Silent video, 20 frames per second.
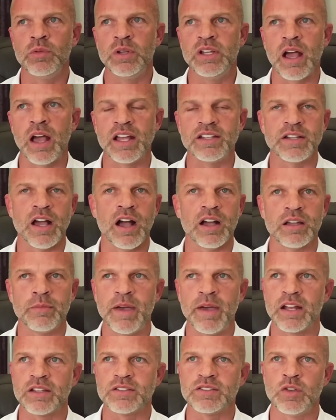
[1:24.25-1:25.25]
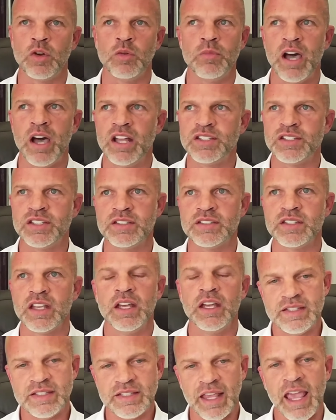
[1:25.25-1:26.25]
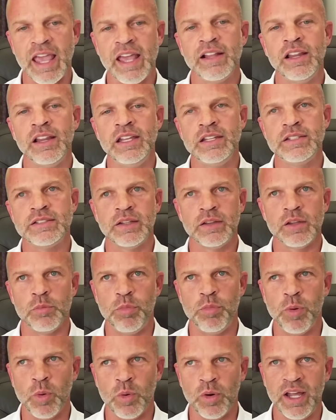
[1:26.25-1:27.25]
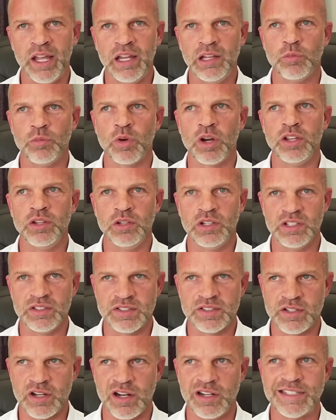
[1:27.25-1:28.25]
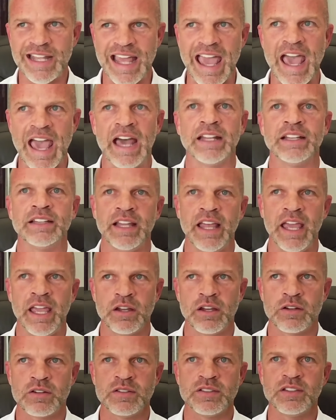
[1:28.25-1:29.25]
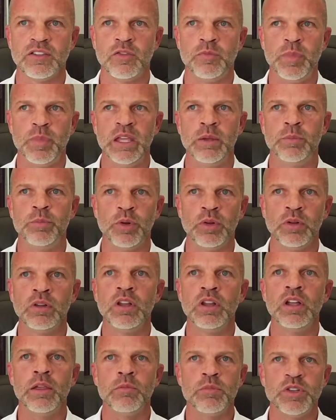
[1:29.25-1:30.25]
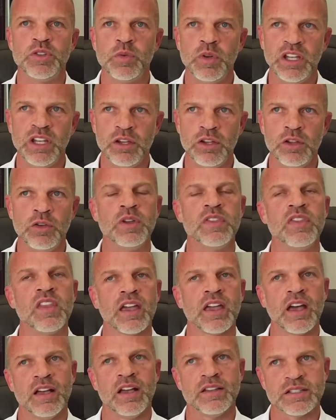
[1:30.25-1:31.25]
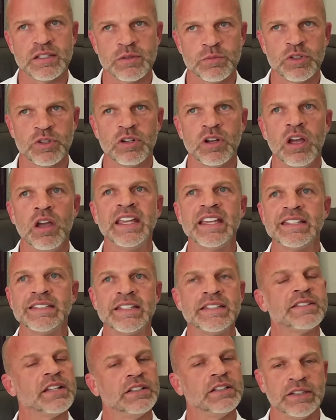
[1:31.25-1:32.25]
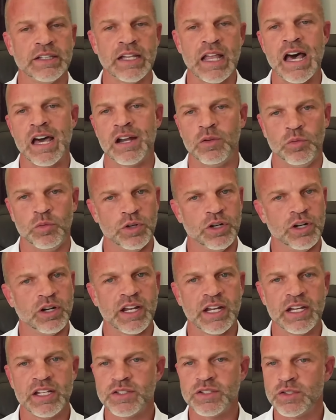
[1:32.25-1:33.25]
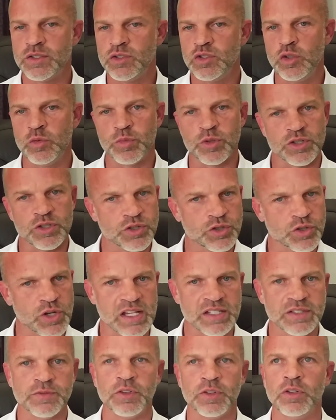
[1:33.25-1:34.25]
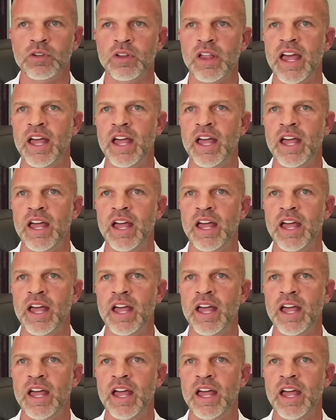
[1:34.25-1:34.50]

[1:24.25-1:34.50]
We, I talk about it so much is scaling to the point where you can start to add layers of people in between you and the customer because it's a lot of work and it's super stressful.